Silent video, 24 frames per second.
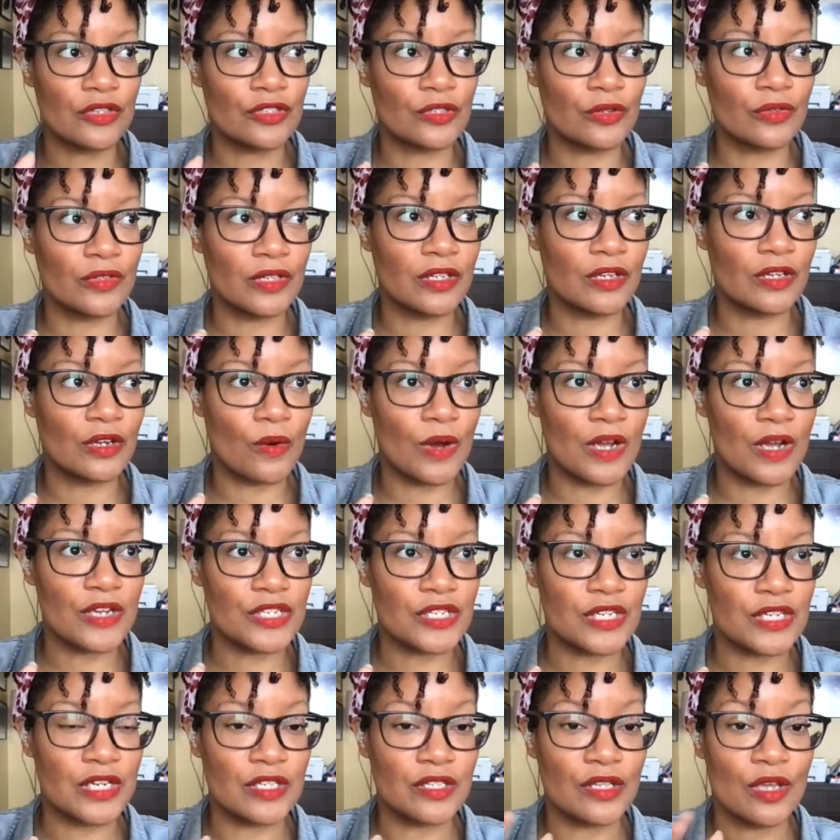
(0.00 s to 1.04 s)
So then the
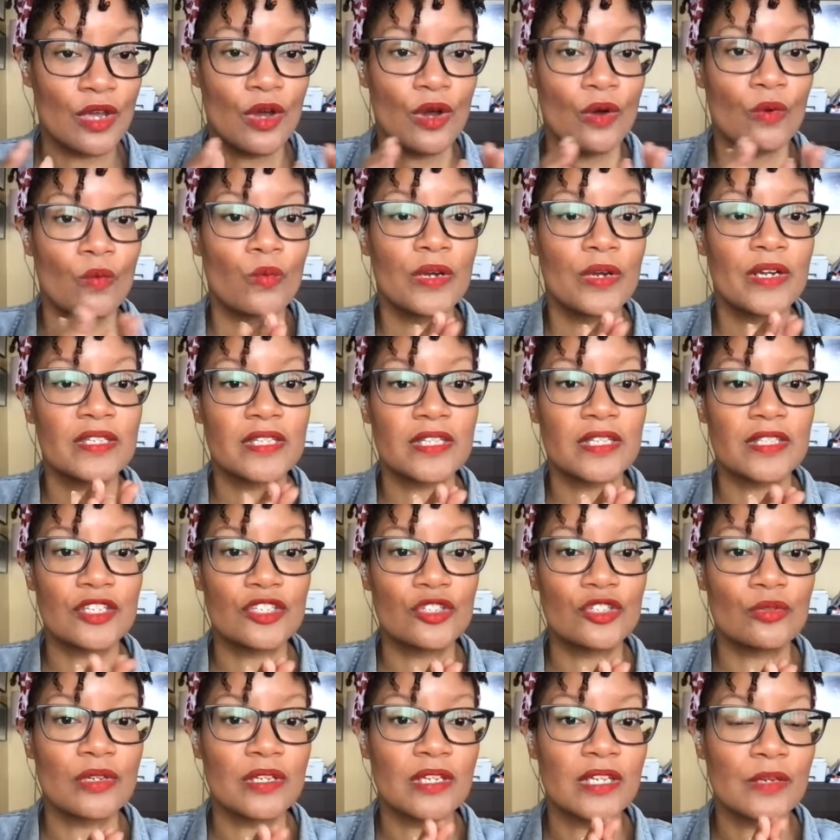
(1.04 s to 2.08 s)
question is, what
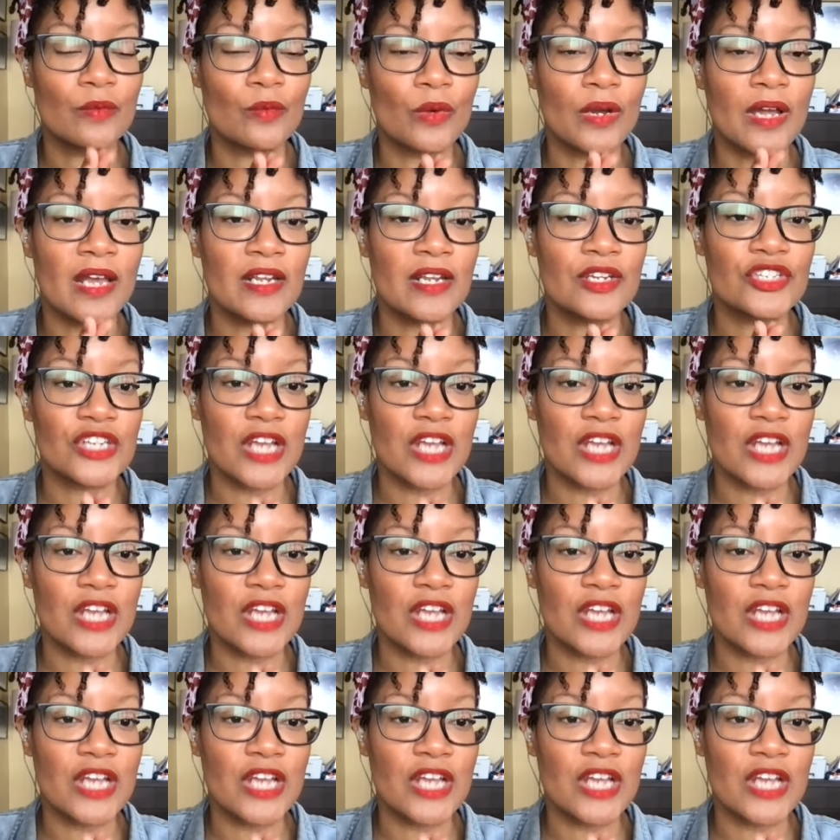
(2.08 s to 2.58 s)
kind of